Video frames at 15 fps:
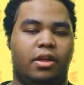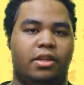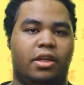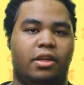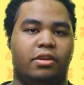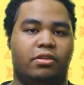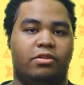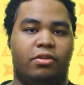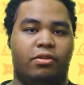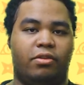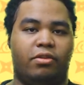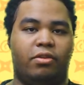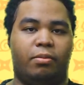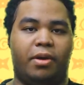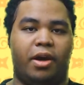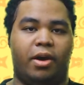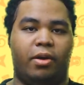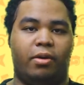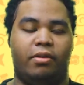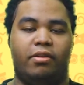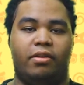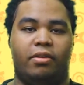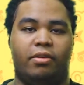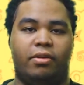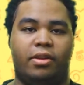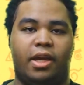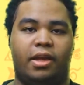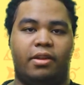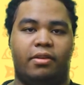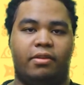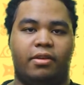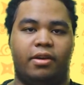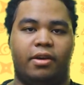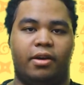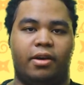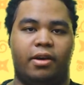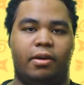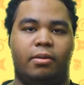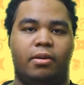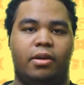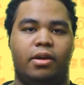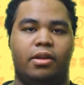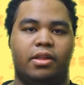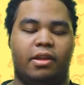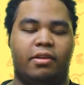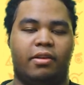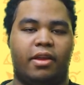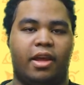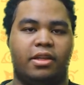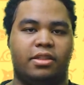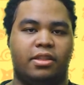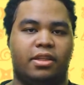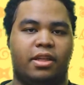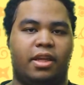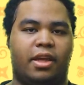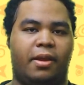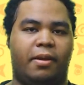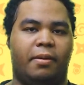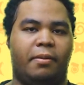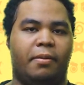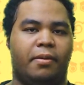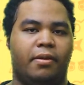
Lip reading: ninjutsu power, so that's actually